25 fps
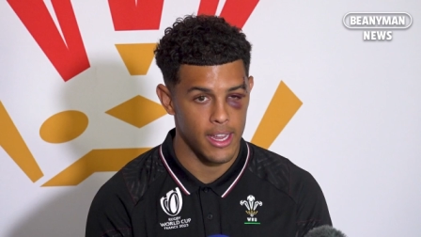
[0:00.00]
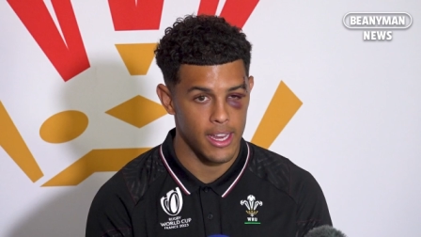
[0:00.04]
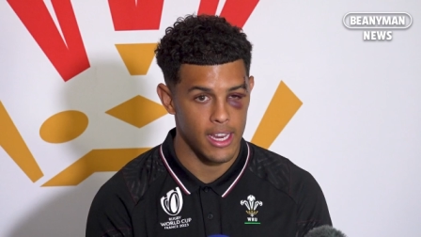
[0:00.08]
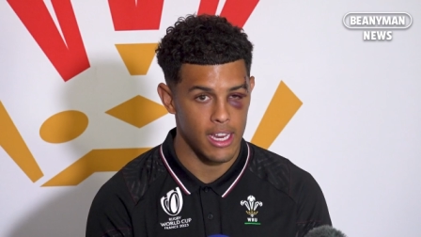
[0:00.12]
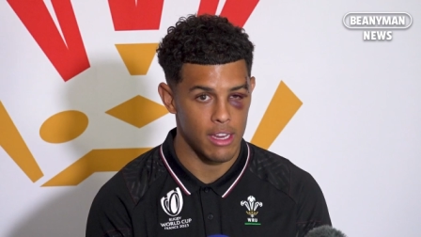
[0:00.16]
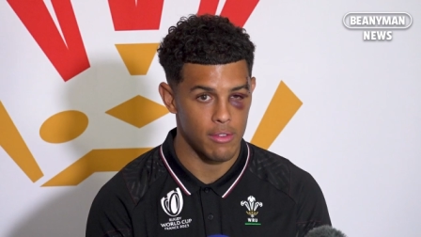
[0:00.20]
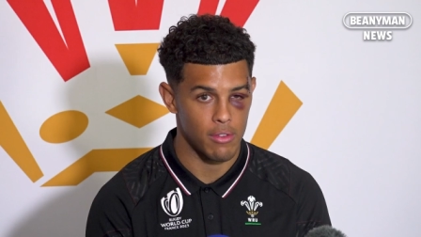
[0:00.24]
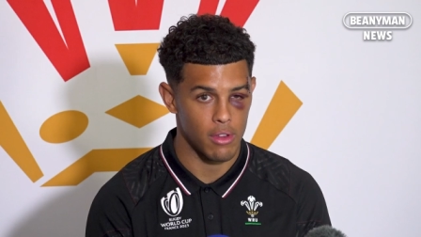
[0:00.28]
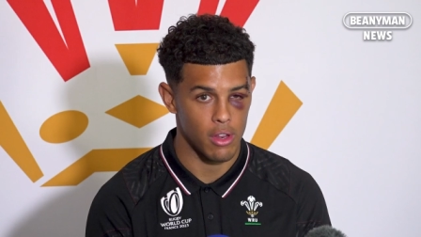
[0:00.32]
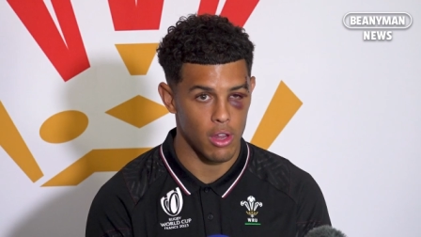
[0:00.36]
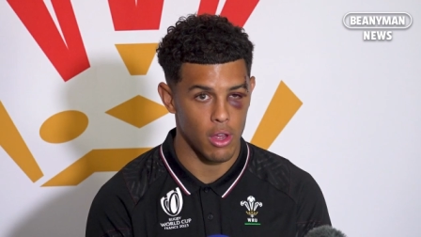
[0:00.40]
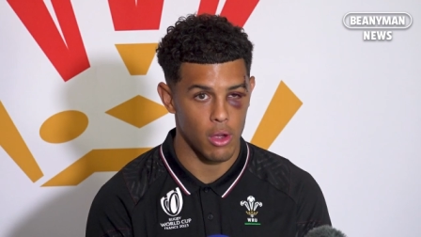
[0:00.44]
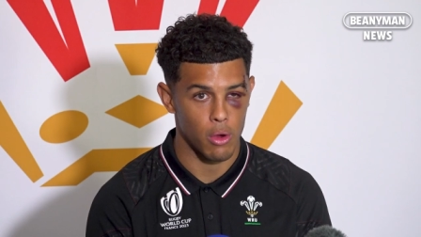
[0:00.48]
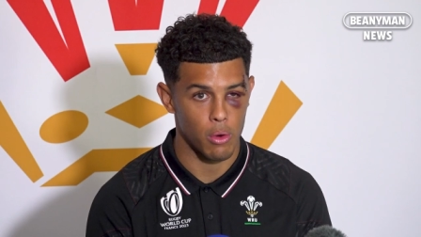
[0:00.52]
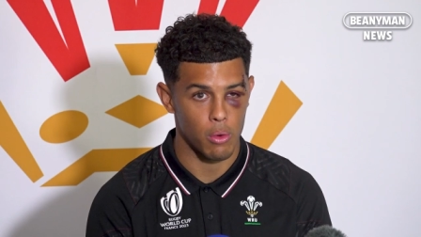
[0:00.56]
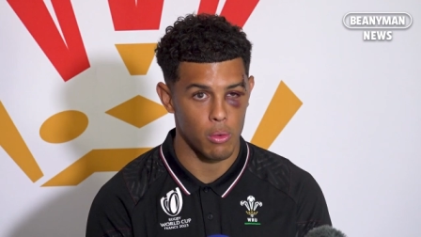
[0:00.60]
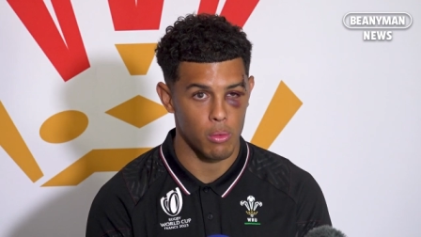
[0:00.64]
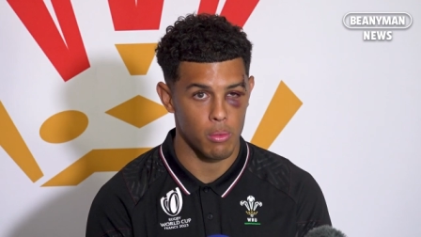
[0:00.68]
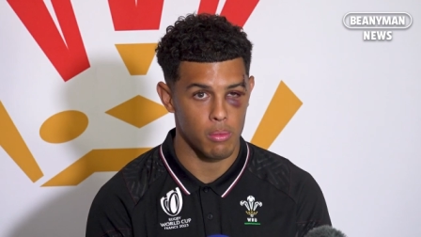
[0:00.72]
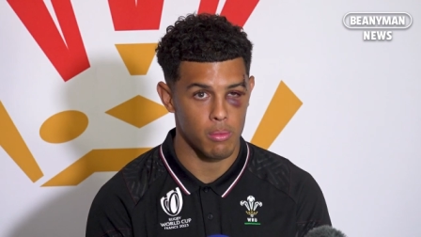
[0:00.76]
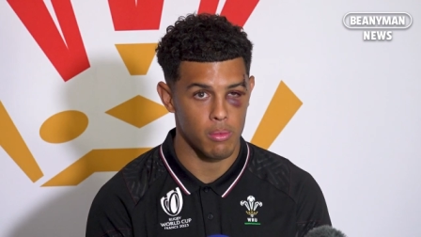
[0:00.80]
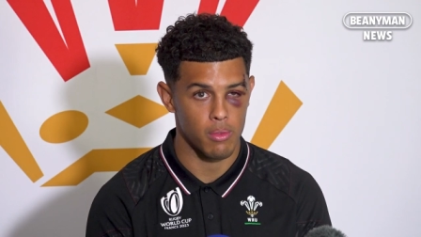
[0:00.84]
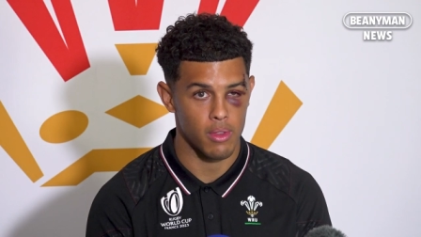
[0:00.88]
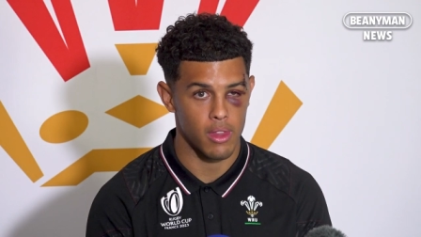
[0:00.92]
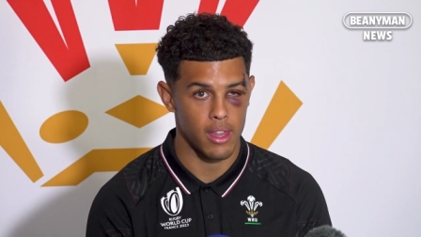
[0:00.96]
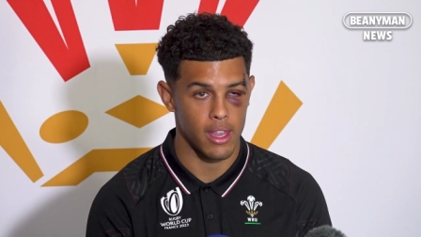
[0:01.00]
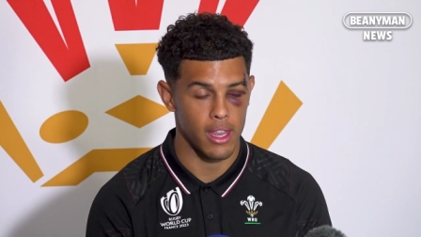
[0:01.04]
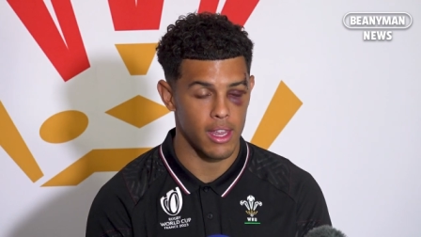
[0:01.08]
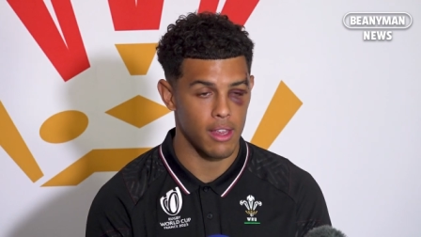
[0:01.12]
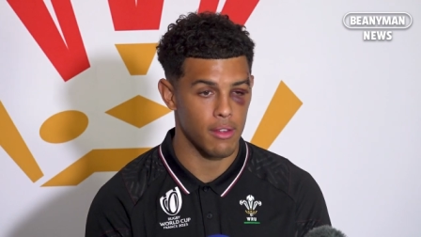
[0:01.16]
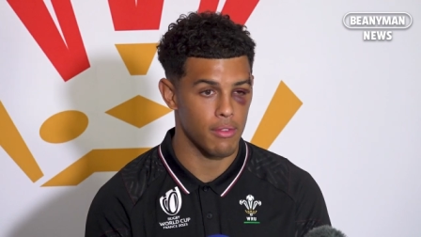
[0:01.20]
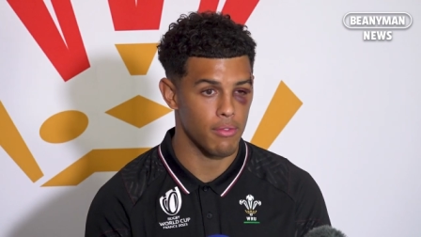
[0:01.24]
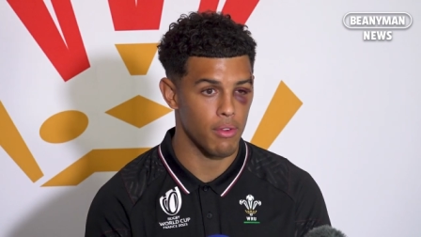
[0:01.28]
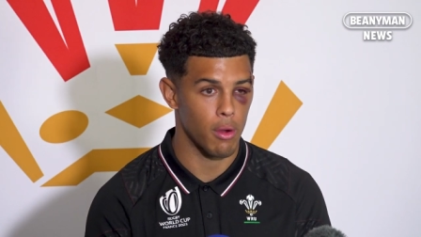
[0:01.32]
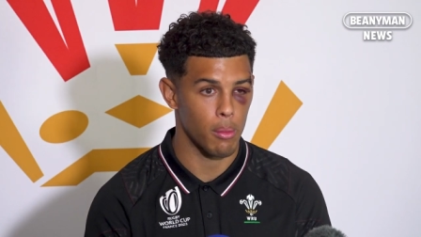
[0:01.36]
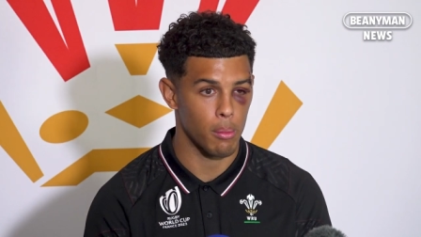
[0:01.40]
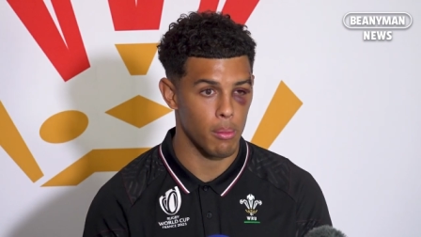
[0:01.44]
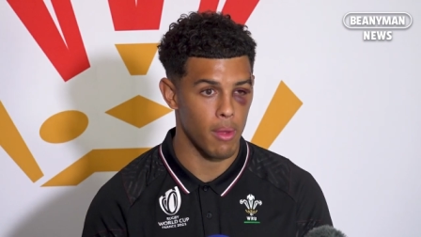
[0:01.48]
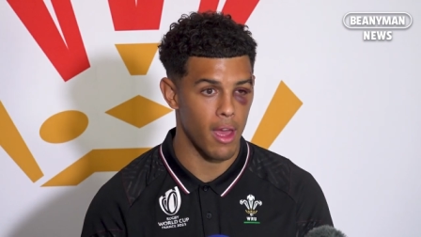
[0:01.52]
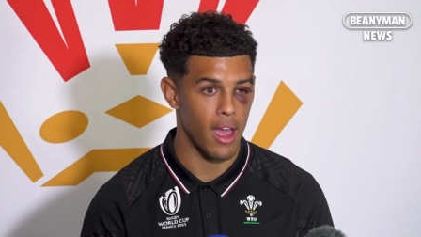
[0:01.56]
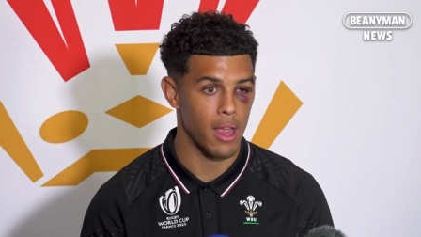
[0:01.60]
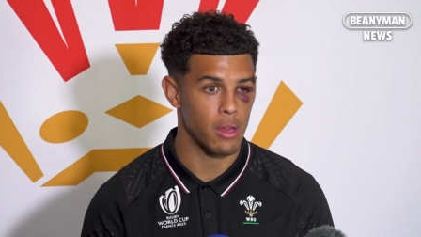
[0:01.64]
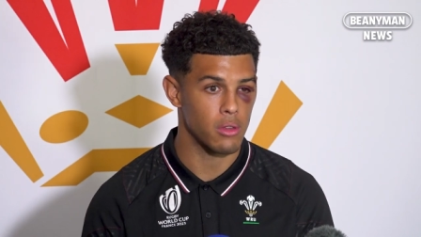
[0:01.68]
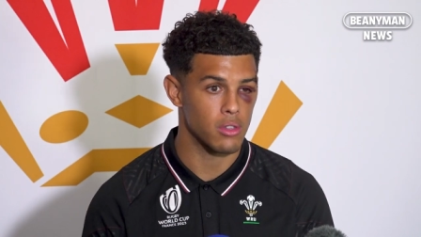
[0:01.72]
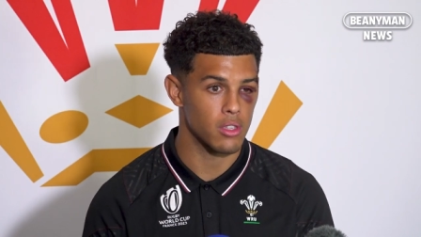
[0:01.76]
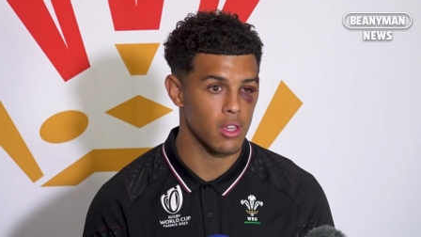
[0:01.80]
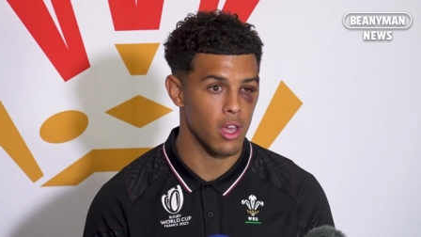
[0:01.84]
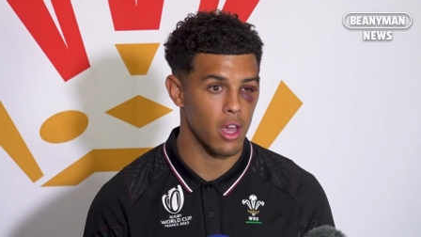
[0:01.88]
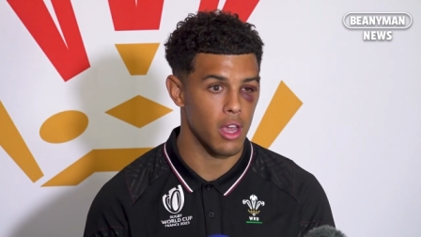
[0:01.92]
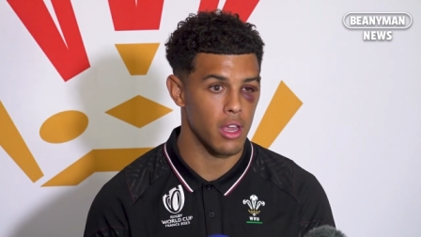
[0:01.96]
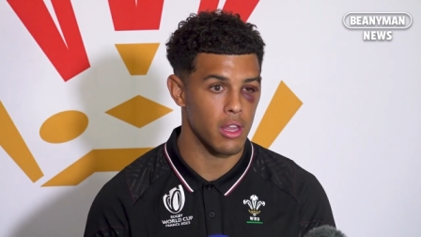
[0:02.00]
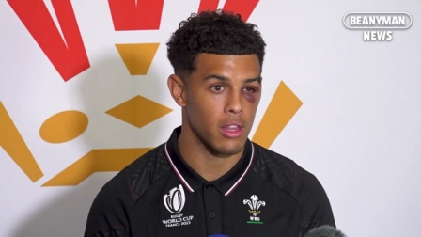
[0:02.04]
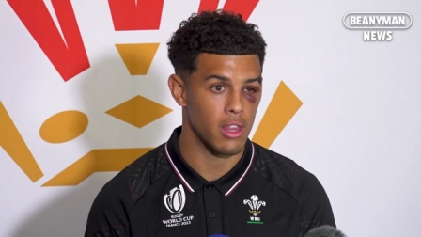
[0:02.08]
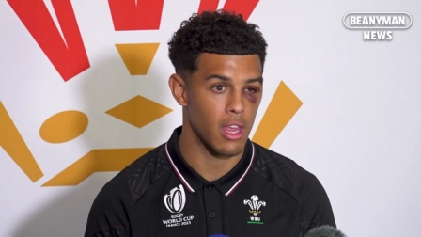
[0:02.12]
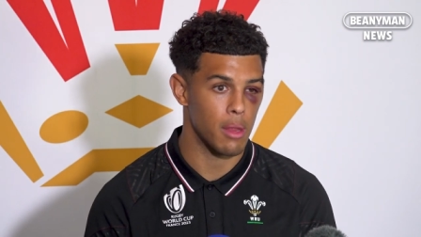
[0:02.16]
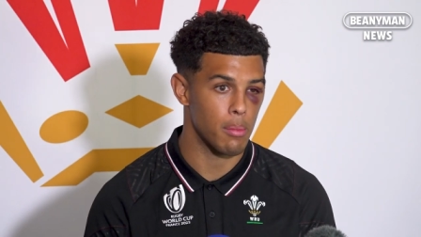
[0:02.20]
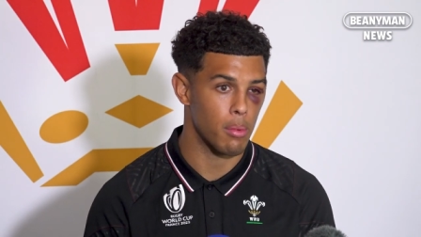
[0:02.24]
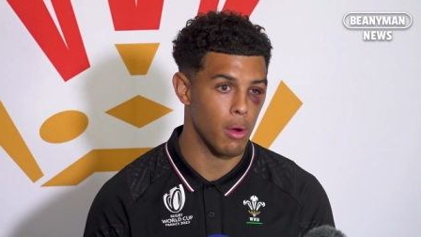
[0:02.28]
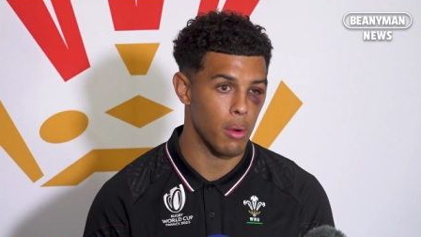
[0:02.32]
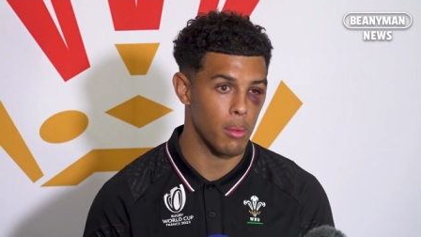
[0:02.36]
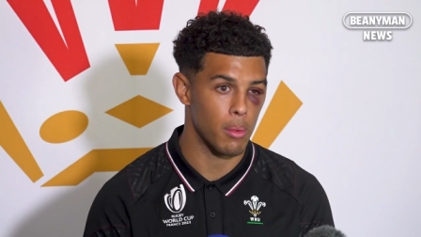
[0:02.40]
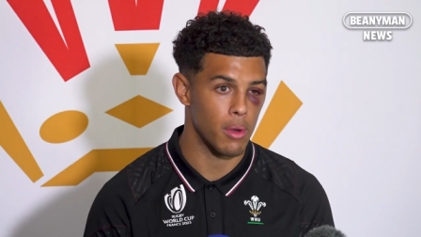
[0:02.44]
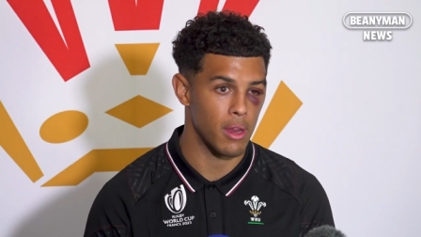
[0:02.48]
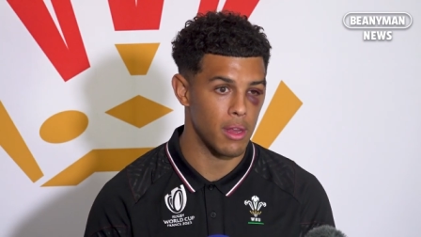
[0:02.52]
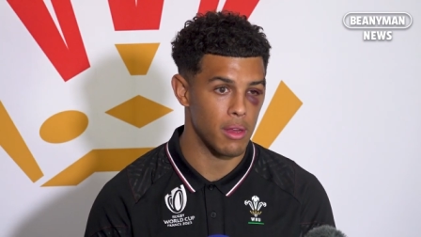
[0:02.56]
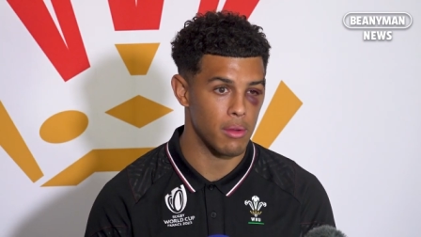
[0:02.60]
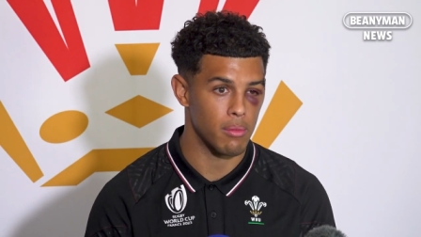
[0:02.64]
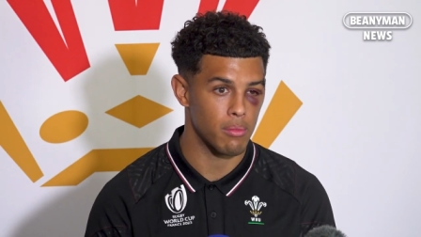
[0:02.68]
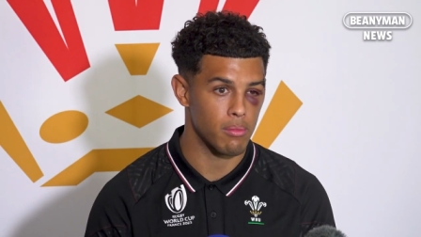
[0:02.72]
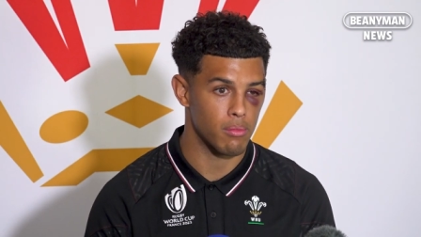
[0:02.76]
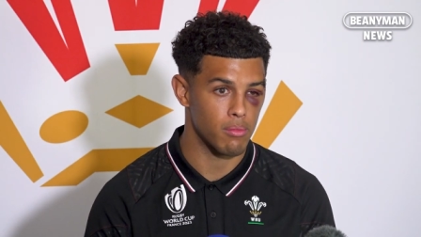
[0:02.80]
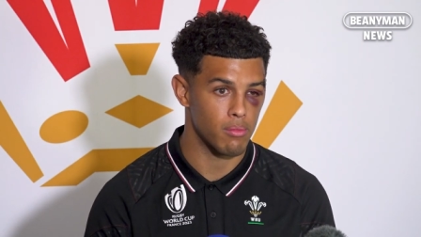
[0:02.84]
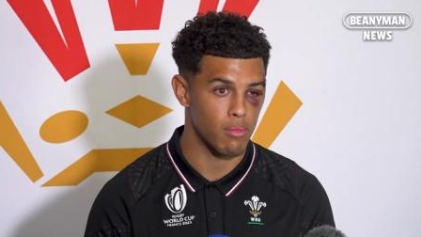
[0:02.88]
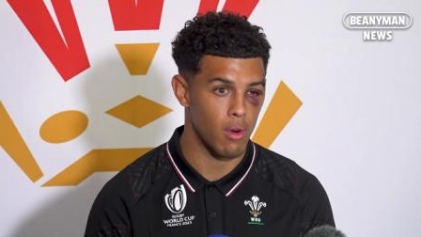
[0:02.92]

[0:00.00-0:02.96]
even though from outside they probably